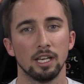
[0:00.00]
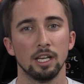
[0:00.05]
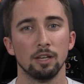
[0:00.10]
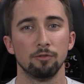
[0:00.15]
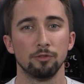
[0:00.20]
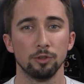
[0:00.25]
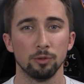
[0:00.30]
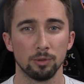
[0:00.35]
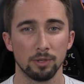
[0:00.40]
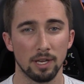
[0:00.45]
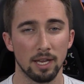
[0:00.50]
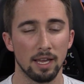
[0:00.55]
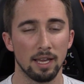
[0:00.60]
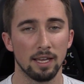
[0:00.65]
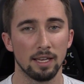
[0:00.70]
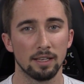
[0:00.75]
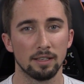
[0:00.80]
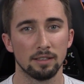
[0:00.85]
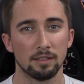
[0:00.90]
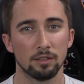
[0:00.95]
if you
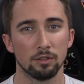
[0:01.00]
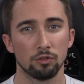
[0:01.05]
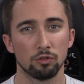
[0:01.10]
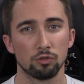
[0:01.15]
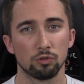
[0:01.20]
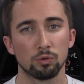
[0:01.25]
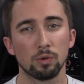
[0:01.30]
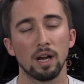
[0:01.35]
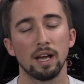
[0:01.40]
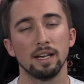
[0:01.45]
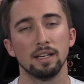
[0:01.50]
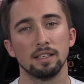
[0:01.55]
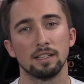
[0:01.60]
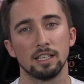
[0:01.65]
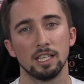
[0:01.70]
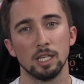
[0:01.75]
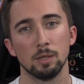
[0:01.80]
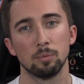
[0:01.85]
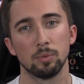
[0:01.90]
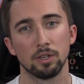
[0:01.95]
can, try to
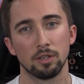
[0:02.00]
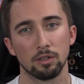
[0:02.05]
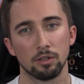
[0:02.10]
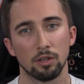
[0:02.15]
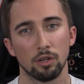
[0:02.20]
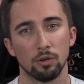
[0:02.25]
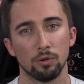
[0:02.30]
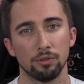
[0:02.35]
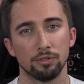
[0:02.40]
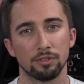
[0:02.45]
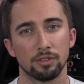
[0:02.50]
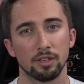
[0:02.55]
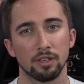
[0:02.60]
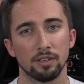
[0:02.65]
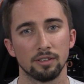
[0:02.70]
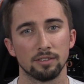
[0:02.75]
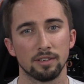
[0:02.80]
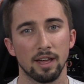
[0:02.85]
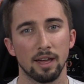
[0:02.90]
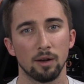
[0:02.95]
keep it close
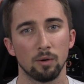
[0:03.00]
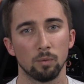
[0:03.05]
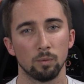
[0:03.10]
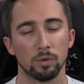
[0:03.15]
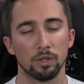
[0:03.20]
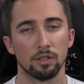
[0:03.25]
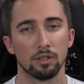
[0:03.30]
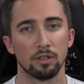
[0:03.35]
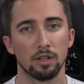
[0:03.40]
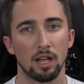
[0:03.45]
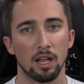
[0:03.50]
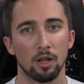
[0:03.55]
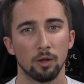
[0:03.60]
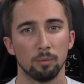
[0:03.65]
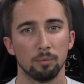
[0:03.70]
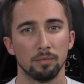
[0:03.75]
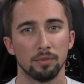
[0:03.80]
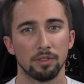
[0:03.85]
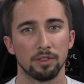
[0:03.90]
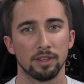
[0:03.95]
because that will
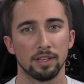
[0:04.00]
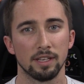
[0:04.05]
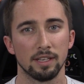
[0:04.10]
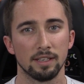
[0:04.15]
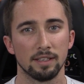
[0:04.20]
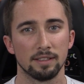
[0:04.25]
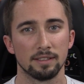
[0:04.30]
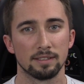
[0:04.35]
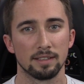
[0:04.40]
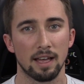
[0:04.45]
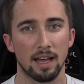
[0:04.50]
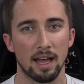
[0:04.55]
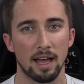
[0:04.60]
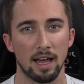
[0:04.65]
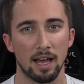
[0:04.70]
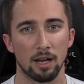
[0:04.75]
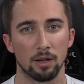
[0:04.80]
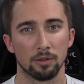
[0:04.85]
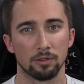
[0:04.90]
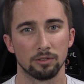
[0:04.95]
help things
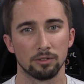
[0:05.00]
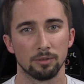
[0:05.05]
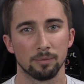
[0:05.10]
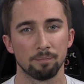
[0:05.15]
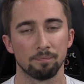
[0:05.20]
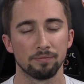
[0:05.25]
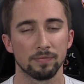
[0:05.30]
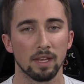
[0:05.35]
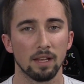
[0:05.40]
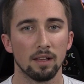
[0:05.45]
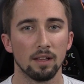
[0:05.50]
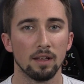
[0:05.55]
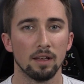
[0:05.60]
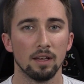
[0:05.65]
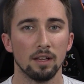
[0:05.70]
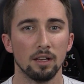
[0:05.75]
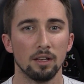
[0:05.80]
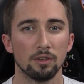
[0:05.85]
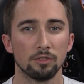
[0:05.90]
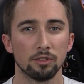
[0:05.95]
out.
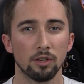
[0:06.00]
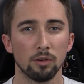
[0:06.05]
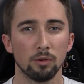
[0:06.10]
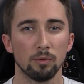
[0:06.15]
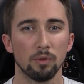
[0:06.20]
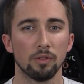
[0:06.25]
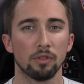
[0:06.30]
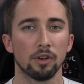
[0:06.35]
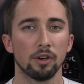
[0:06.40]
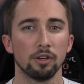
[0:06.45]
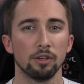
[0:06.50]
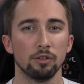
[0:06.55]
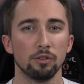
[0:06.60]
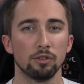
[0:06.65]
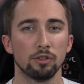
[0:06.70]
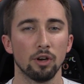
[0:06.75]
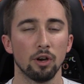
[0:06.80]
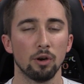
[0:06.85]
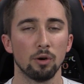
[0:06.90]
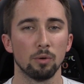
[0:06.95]
So there you
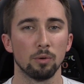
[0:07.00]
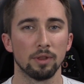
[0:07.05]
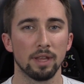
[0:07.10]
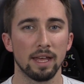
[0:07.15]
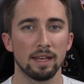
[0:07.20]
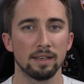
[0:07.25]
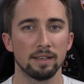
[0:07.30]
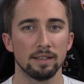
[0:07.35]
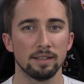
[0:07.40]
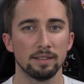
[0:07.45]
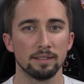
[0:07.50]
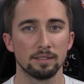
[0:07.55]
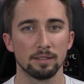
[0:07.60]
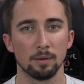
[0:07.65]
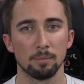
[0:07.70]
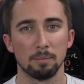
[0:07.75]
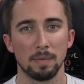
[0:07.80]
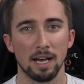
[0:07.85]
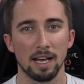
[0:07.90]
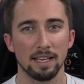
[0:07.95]
go. That is
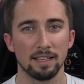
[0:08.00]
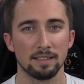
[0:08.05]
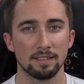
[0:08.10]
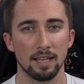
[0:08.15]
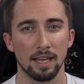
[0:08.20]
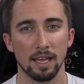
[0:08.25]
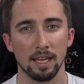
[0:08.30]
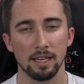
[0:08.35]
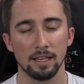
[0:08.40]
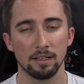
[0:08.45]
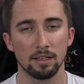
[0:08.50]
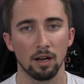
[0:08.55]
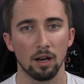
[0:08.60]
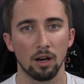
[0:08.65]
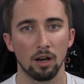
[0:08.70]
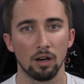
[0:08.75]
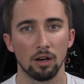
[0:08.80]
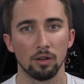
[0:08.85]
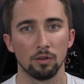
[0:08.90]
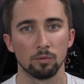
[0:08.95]
my take
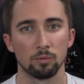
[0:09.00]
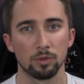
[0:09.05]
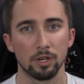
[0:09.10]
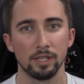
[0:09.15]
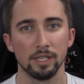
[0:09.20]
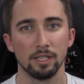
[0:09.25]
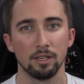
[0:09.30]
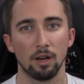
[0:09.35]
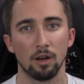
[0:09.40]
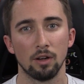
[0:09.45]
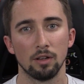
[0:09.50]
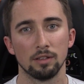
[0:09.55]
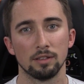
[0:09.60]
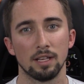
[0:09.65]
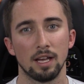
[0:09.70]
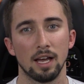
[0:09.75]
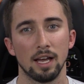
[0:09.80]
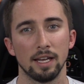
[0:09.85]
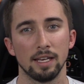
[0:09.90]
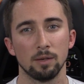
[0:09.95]
on running
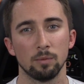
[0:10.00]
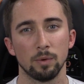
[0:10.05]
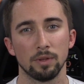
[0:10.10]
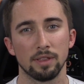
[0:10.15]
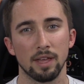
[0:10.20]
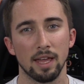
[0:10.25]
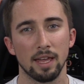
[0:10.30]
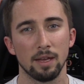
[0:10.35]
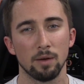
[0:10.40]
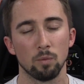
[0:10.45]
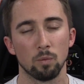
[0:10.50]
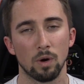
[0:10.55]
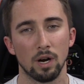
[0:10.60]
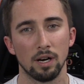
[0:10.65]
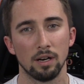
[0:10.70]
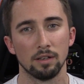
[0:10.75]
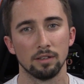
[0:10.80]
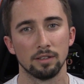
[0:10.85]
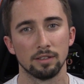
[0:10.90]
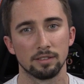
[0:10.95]
online with a
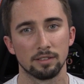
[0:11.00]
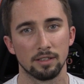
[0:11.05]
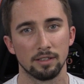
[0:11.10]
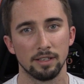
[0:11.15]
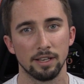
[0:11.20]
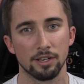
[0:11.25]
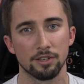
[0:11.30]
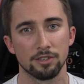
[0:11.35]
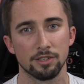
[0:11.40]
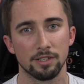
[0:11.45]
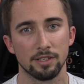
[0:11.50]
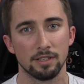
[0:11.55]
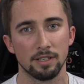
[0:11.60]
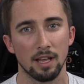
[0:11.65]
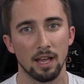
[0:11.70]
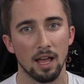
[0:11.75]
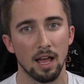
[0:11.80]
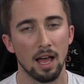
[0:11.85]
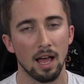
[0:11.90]
wireless connection.